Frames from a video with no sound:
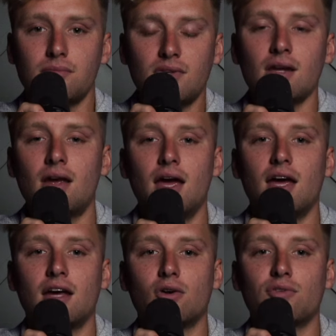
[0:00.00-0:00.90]

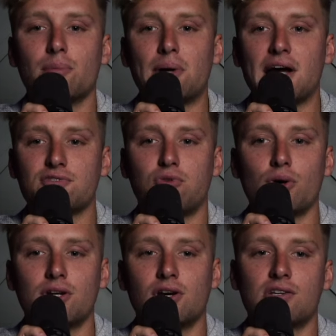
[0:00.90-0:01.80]
And over the past 4
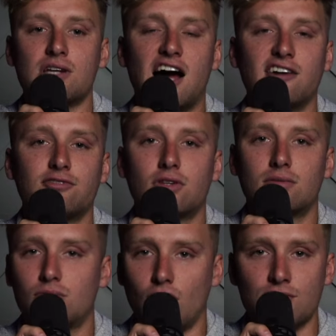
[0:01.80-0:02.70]
years, I've
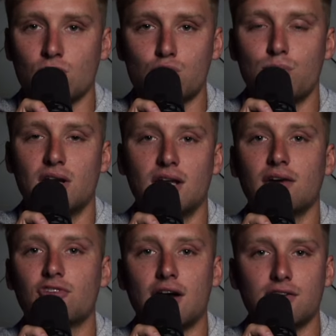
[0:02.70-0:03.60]
done social media.
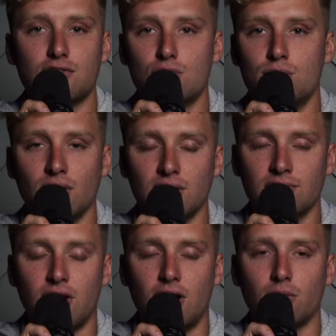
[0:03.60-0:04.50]
I've gotten 2 million
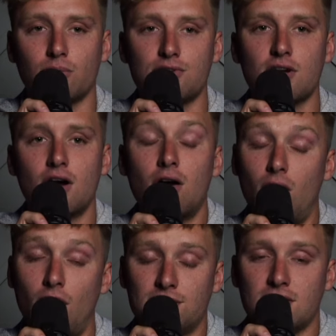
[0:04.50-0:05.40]
followers
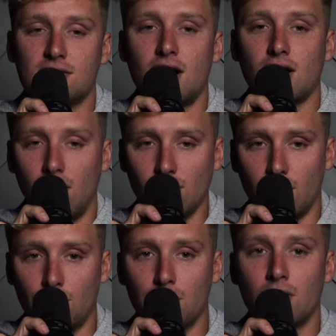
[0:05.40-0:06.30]
on TikTok
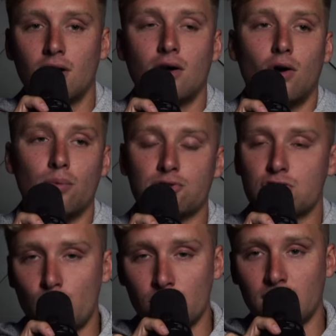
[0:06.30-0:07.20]
alone, almost
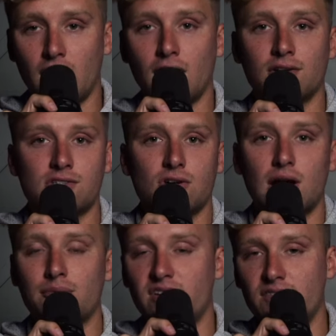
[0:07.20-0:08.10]
200K on
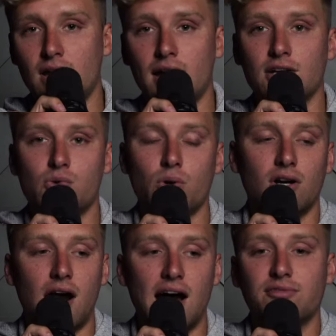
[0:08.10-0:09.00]
Instagram, 50K on Twitter.
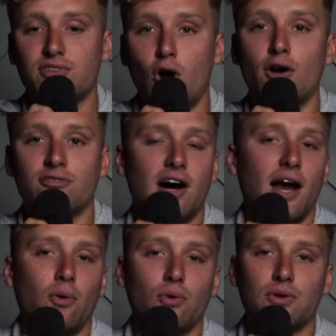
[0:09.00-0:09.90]
I've gone
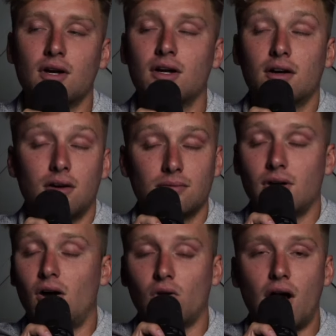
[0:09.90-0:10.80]
viral
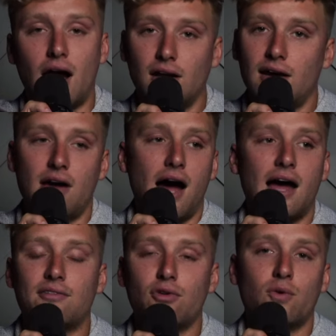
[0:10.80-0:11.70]
a lot. I
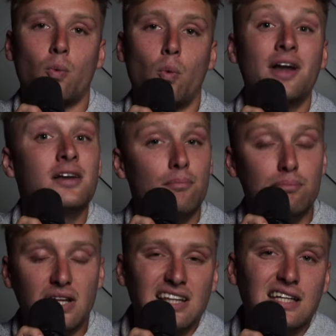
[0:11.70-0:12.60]
have over 1
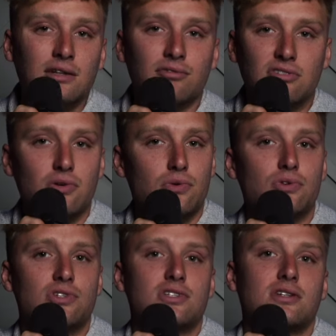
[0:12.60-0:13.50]
billion
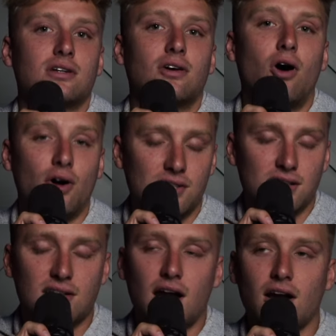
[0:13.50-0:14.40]
views on
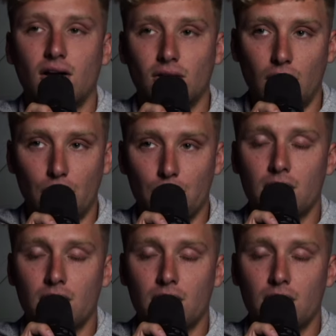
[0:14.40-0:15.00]
TikTok alone.